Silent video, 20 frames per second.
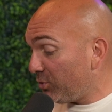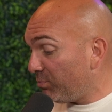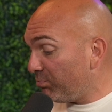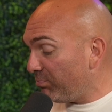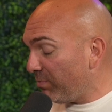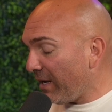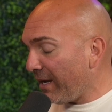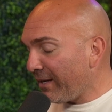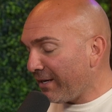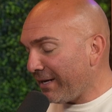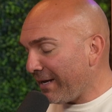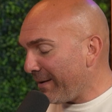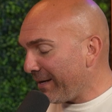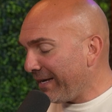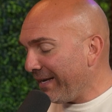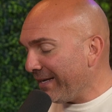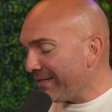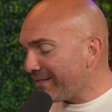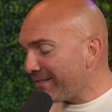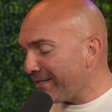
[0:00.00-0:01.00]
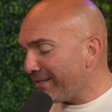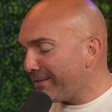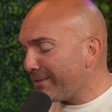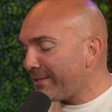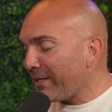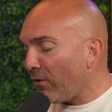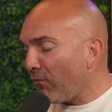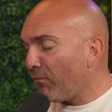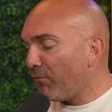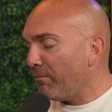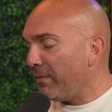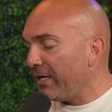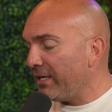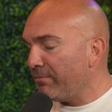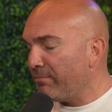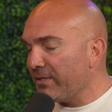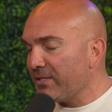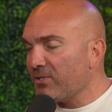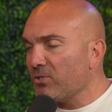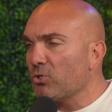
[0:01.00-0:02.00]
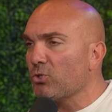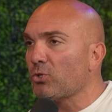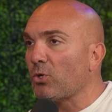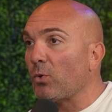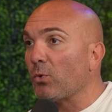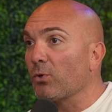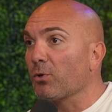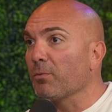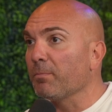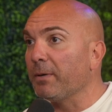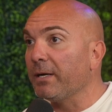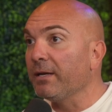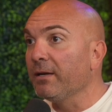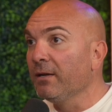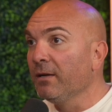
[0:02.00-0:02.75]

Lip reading: I can't say self-made business owner, but